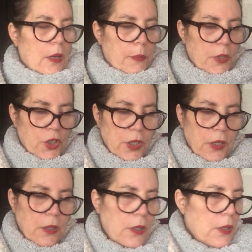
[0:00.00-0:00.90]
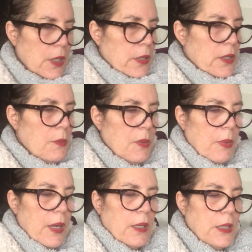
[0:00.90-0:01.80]
but she didn't answer me
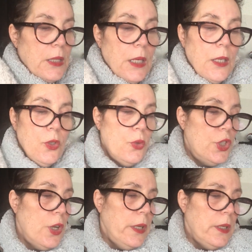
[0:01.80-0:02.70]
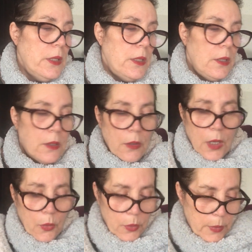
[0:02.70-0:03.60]
back. C to shining C, so
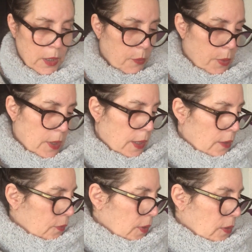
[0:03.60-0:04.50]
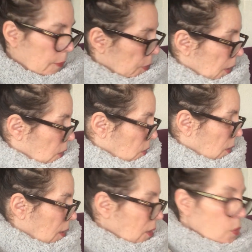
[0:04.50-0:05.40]
I will make a pin out of it. So
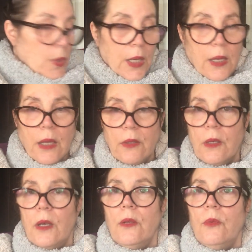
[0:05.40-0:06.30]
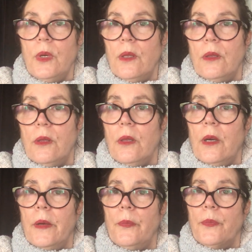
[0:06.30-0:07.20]
that's what I got done with
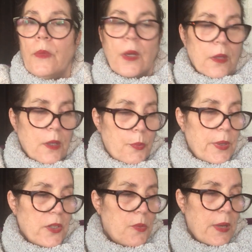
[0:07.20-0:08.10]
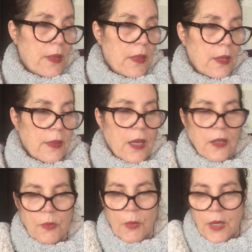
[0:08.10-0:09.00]
the placemat thing. That
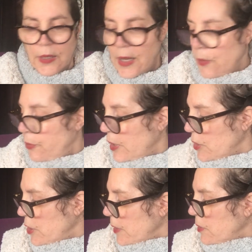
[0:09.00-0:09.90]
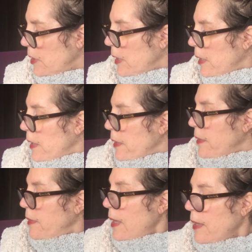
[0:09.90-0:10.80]
is my now project.
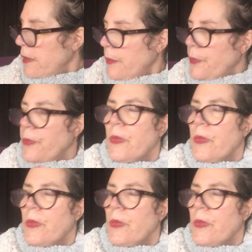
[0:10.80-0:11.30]
Then